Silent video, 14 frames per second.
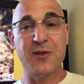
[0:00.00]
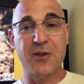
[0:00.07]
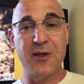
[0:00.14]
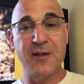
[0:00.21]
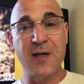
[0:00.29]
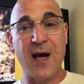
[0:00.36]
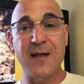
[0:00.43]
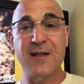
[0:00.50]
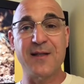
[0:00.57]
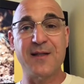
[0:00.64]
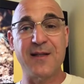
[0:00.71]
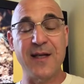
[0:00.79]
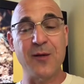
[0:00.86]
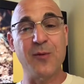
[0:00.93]
could not
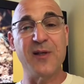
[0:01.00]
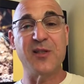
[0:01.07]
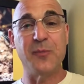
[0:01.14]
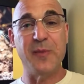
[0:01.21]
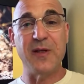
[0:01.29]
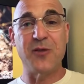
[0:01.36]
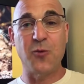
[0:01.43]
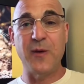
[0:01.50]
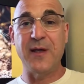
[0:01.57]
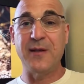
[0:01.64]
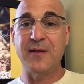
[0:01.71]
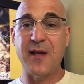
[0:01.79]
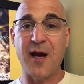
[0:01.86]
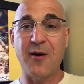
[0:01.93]
distinguish
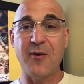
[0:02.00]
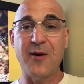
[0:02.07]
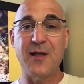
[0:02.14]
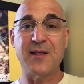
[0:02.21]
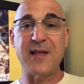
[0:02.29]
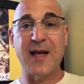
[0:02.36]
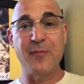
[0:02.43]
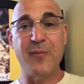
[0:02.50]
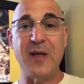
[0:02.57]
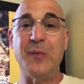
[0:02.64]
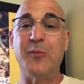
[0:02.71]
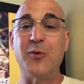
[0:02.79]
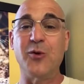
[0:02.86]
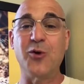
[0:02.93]
between terrorists and
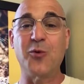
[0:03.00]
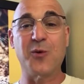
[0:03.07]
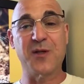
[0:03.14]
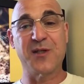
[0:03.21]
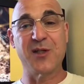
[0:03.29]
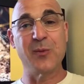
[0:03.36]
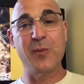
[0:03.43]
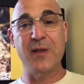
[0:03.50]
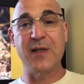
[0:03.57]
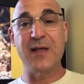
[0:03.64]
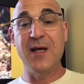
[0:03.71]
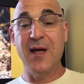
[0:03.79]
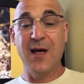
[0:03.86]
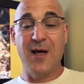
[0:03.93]
people who were
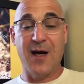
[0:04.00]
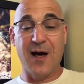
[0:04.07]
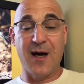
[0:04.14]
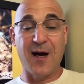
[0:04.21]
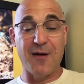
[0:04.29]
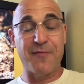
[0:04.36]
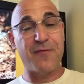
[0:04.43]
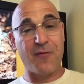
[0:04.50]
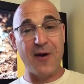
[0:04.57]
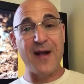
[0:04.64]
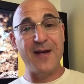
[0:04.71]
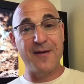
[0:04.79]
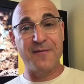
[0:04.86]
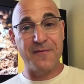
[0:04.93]
simply
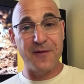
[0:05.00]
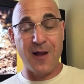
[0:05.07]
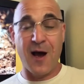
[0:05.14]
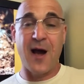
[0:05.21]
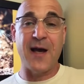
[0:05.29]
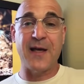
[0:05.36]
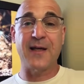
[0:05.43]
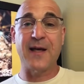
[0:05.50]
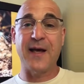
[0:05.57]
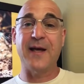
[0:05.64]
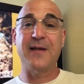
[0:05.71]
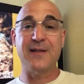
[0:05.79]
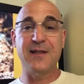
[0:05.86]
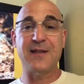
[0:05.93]
afraid of flying
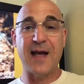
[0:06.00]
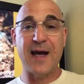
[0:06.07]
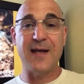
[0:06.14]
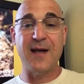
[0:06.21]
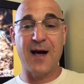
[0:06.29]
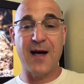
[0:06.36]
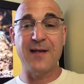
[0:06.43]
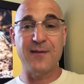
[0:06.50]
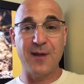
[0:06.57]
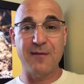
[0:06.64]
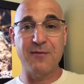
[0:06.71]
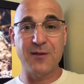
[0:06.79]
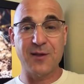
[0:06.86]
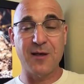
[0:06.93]
and just had high
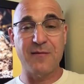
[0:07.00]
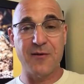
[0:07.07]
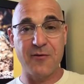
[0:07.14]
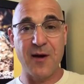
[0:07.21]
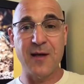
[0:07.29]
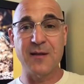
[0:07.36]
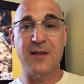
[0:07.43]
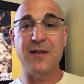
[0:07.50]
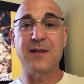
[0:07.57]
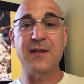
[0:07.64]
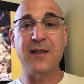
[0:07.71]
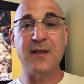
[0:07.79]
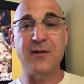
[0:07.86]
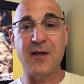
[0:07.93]
levels of
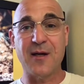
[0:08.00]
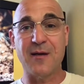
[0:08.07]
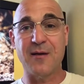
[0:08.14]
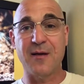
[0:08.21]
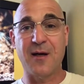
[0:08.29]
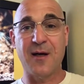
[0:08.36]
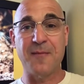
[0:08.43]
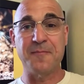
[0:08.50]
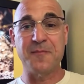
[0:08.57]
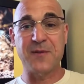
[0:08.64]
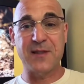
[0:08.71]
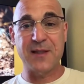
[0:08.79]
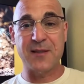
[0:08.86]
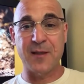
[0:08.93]
adrenaline in their
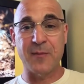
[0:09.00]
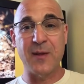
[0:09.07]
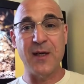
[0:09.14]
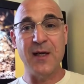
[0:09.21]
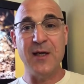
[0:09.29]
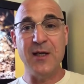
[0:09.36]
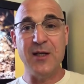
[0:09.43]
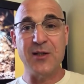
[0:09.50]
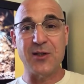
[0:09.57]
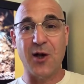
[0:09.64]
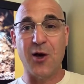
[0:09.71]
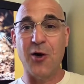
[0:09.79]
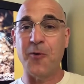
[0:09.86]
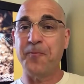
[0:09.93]
system.
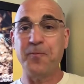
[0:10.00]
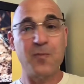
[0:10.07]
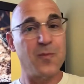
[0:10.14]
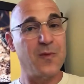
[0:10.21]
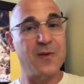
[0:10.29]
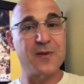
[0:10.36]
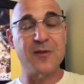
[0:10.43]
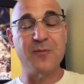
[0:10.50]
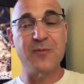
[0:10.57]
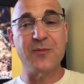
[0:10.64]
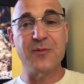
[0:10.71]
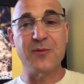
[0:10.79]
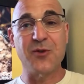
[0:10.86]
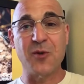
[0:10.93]
So
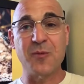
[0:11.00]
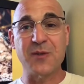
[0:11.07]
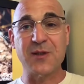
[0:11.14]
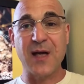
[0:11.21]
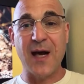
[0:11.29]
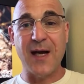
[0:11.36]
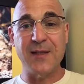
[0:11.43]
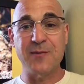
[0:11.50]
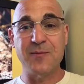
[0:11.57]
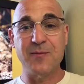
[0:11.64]
some gerbils got